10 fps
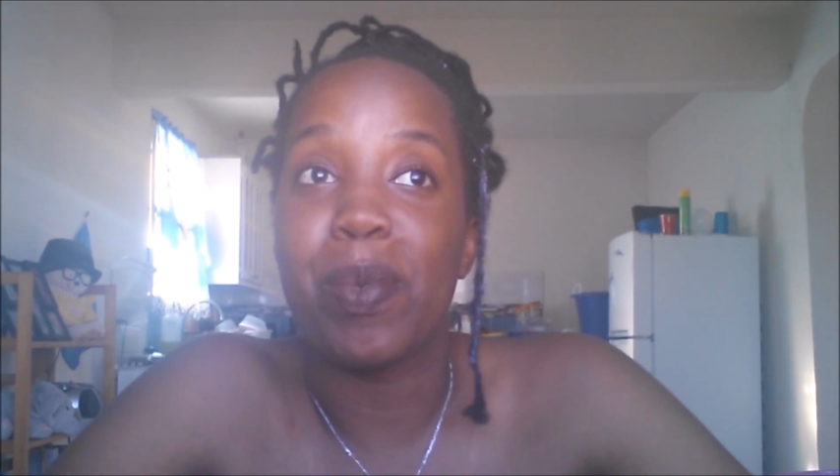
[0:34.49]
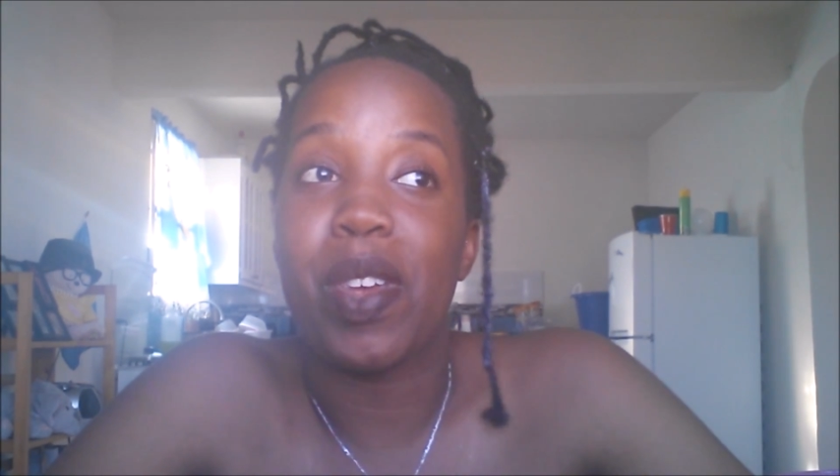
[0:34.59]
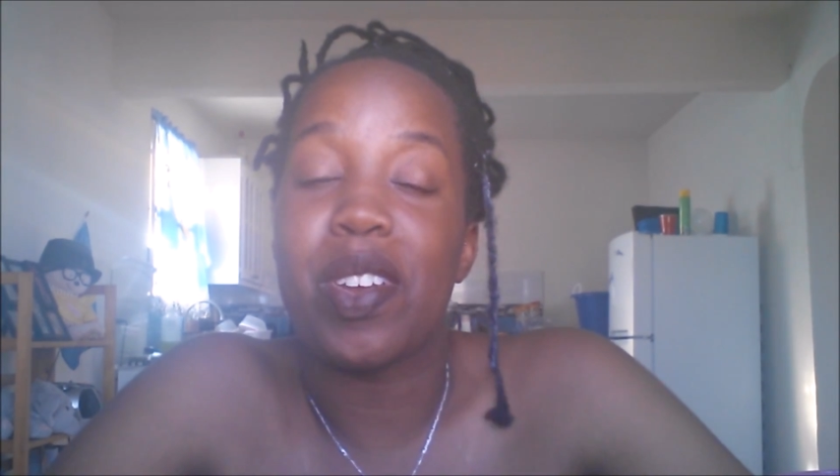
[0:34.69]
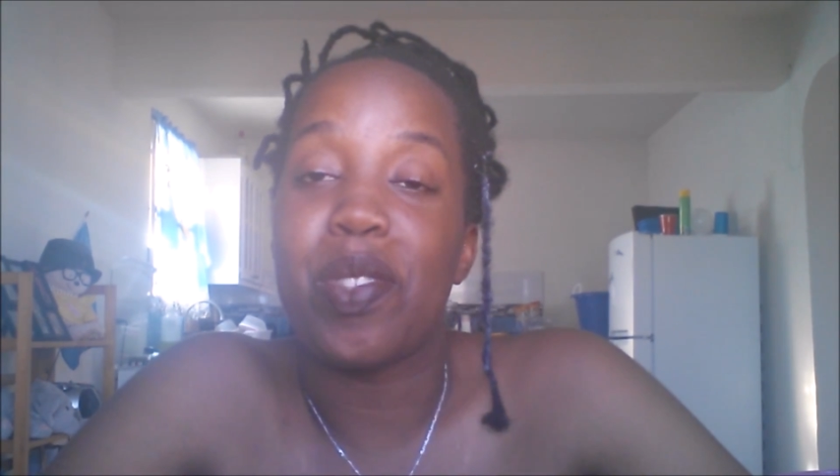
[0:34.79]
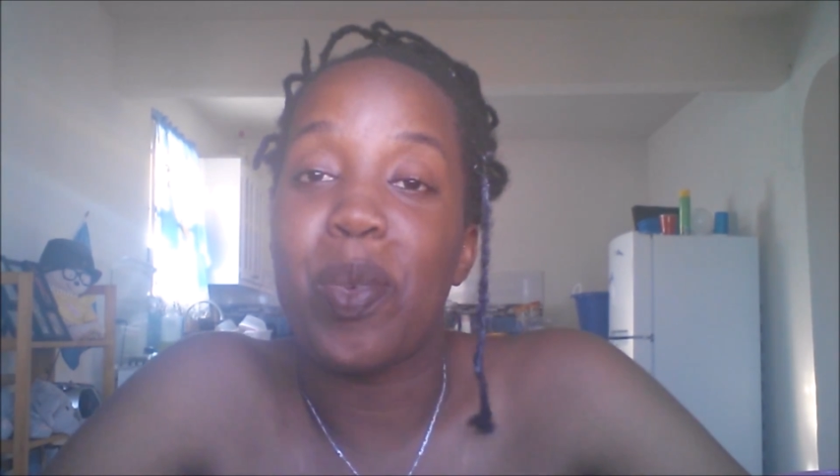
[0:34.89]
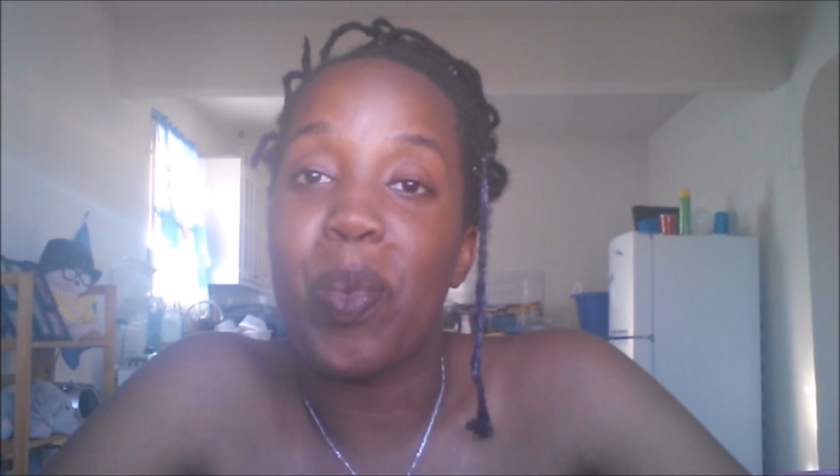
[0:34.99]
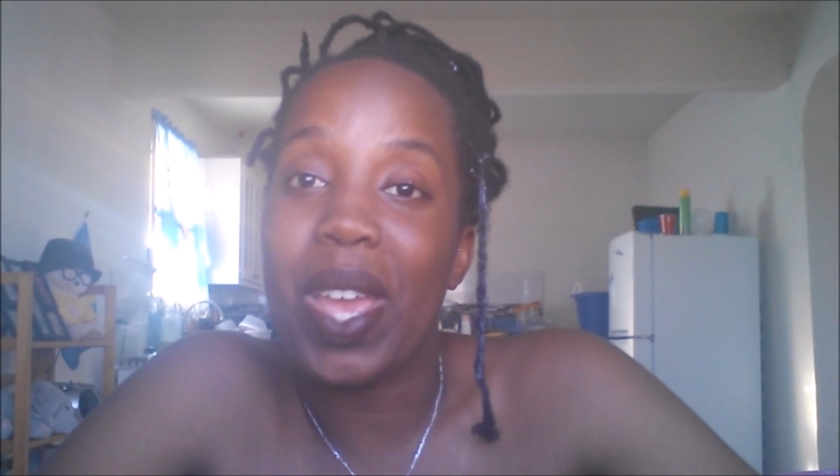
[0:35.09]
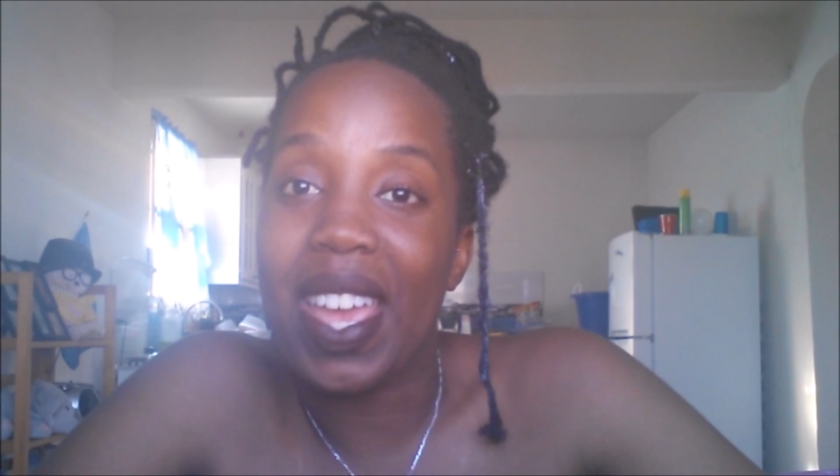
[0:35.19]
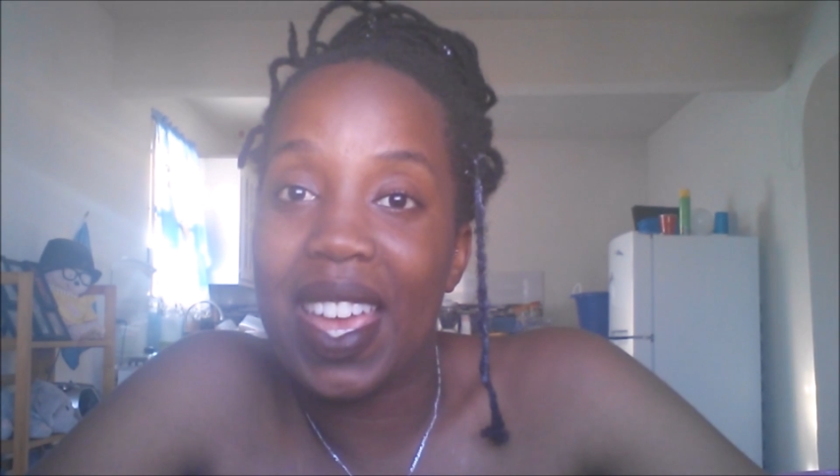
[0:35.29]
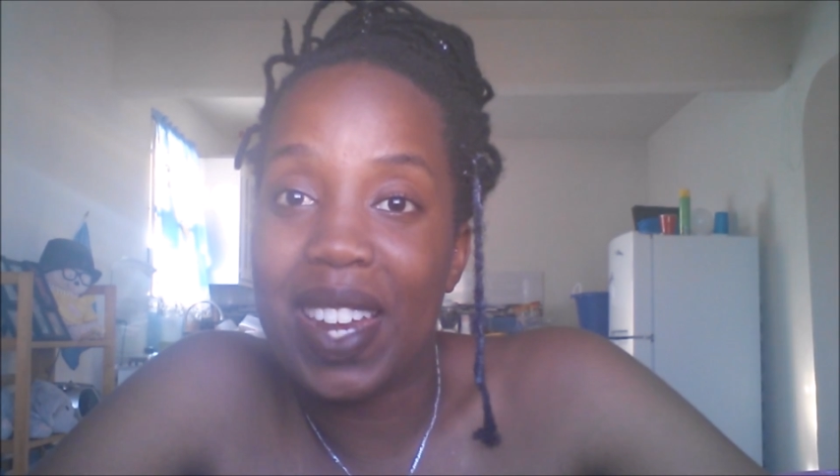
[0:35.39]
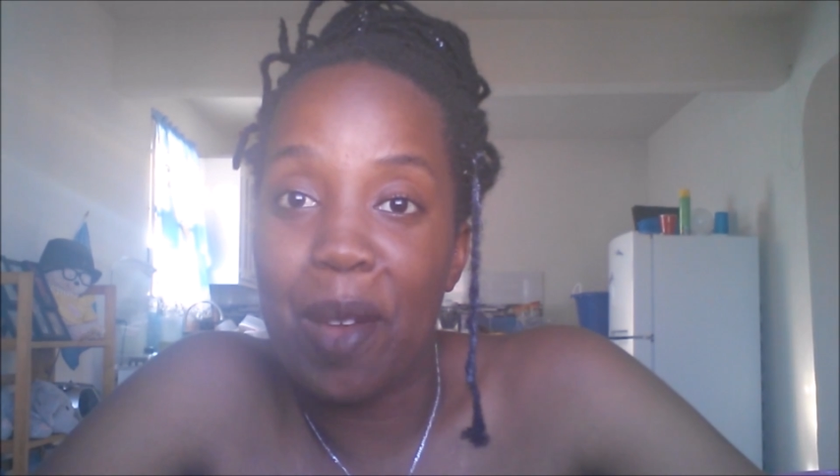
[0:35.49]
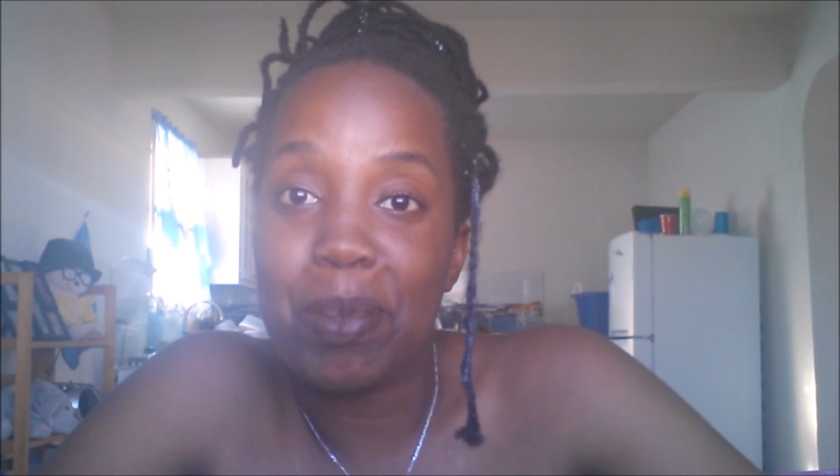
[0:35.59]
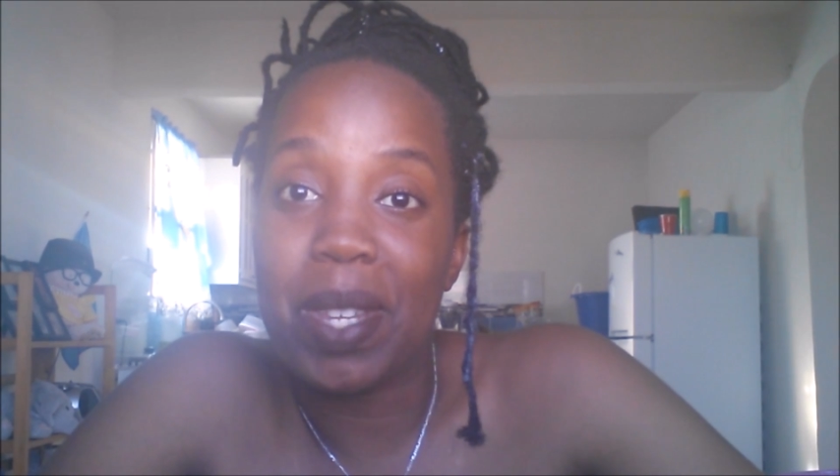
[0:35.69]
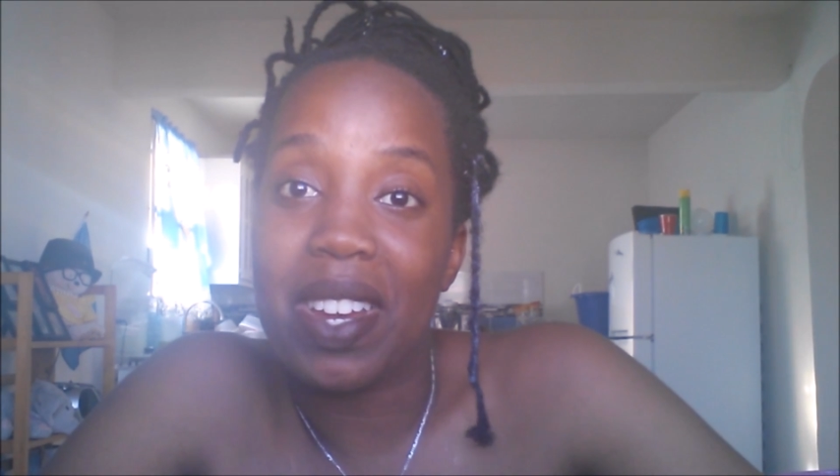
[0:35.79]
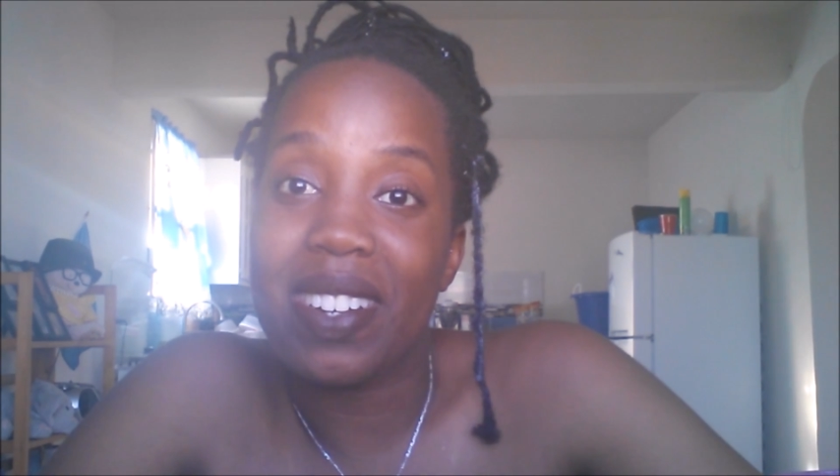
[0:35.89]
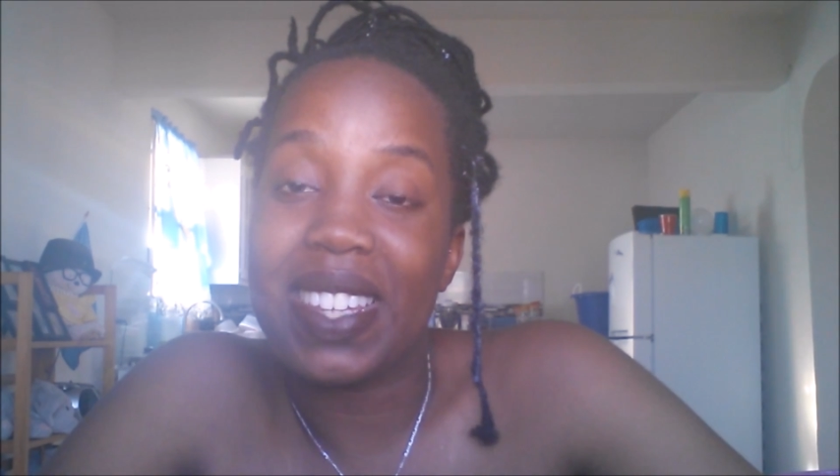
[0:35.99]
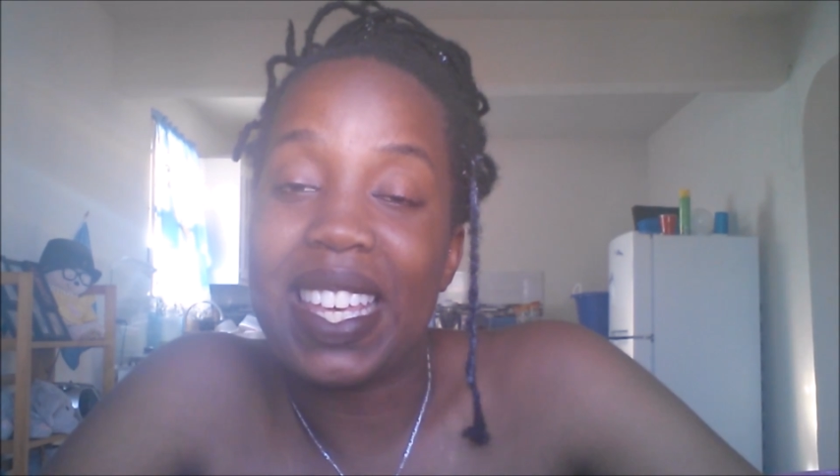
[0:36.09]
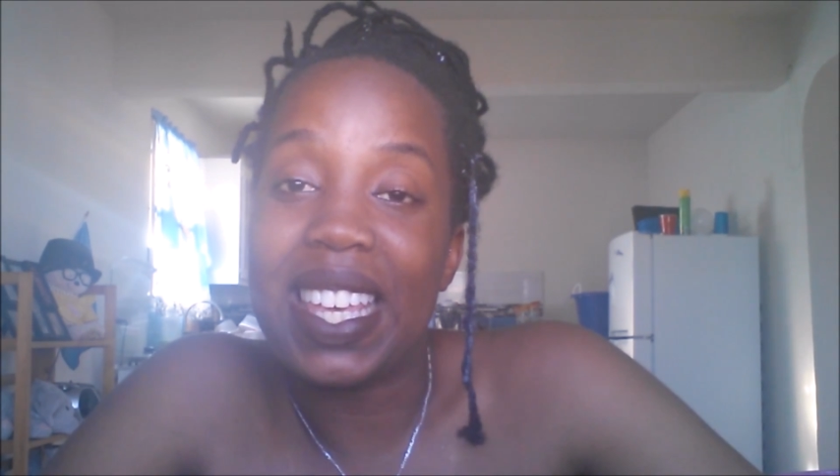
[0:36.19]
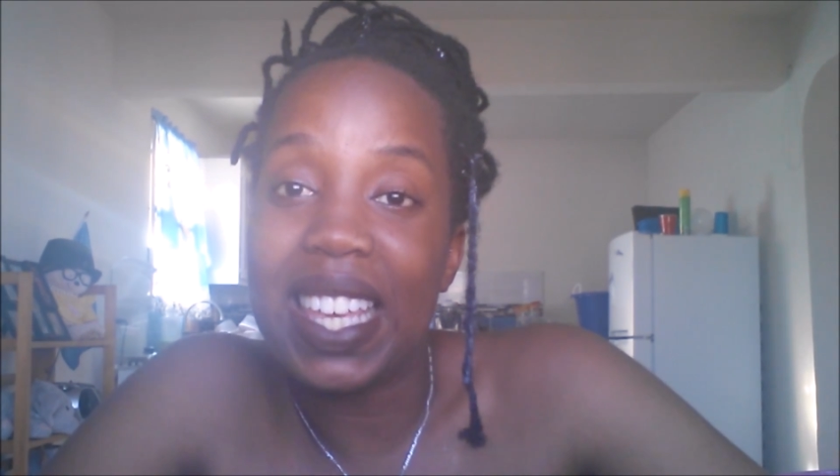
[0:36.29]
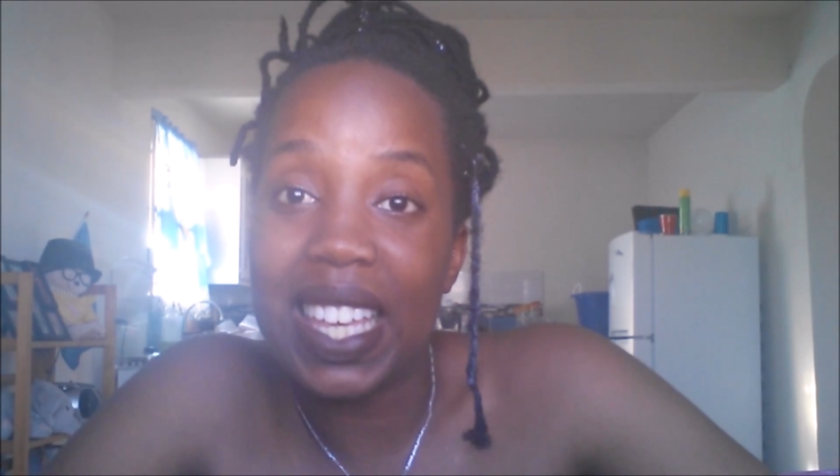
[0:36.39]
I'm tired of the weight, I'm tired of the
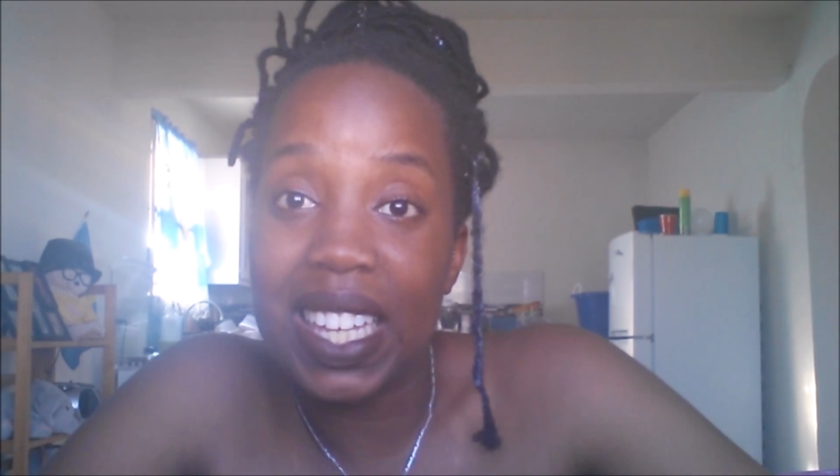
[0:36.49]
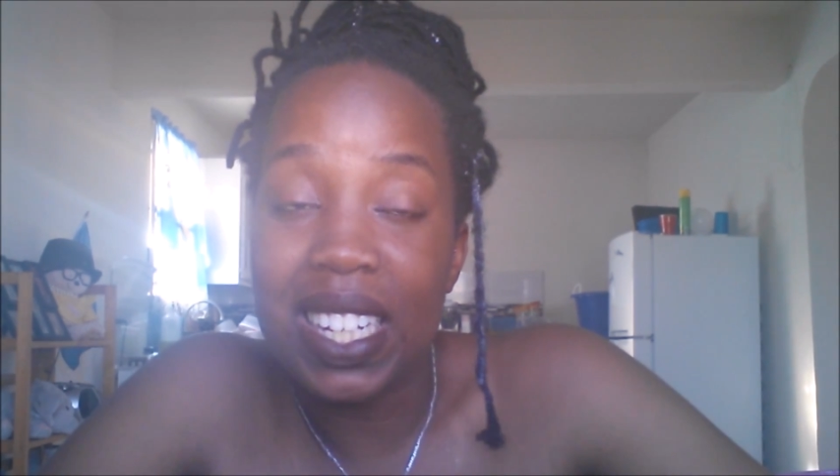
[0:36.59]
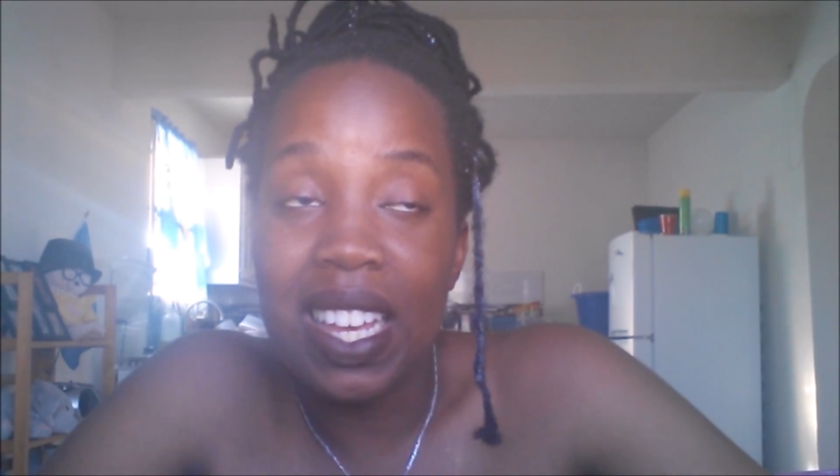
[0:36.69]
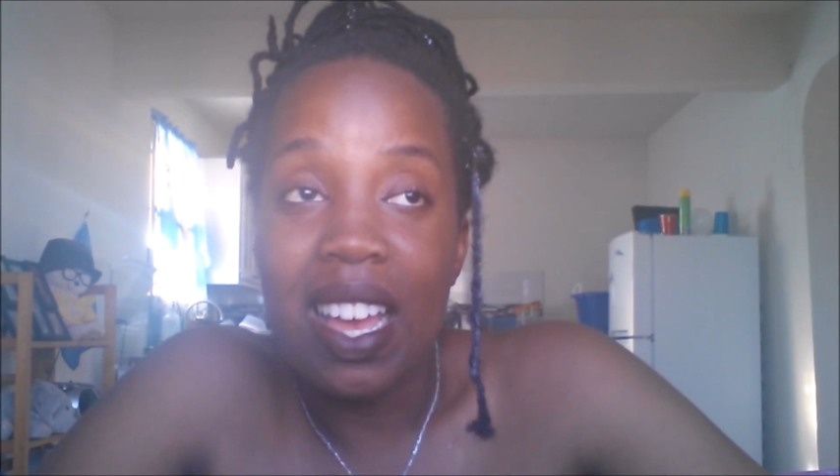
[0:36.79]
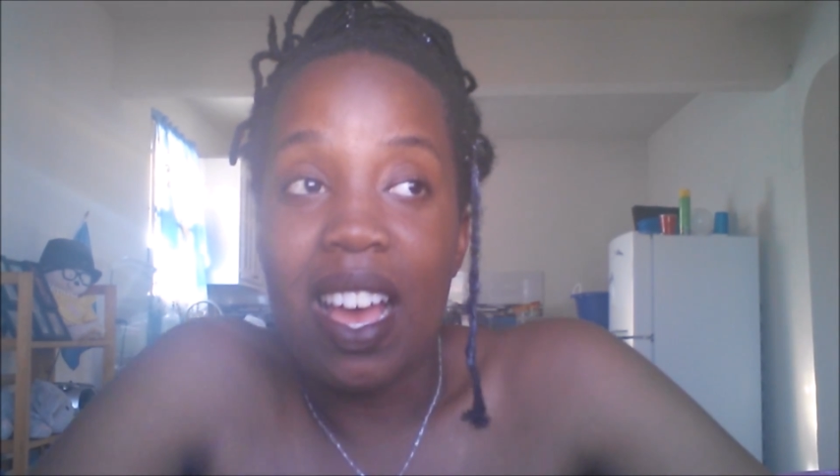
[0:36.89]
heat,